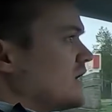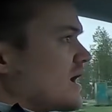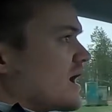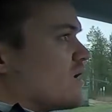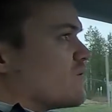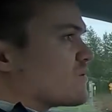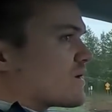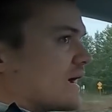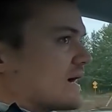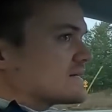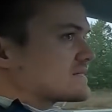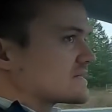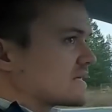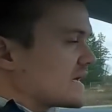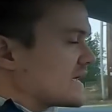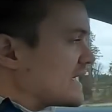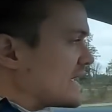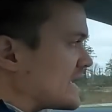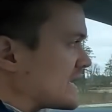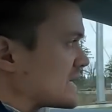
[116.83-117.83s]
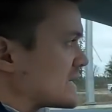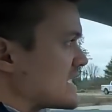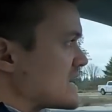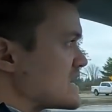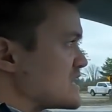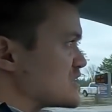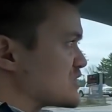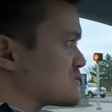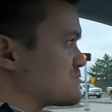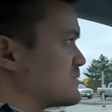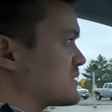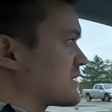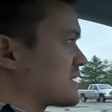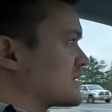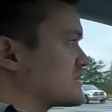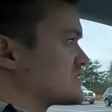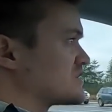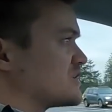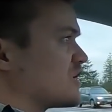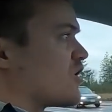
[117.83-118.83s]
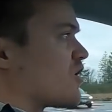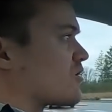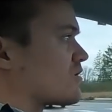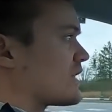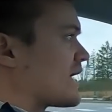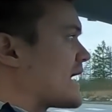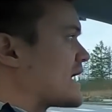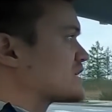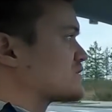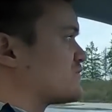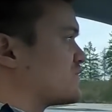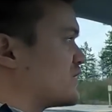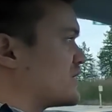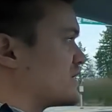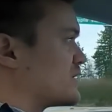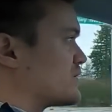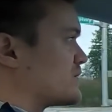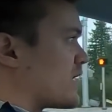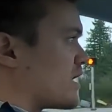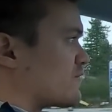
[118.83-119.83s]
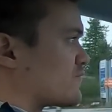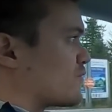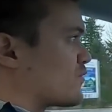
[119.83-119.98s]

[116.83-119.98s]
And when I say engage, it's because our last video, that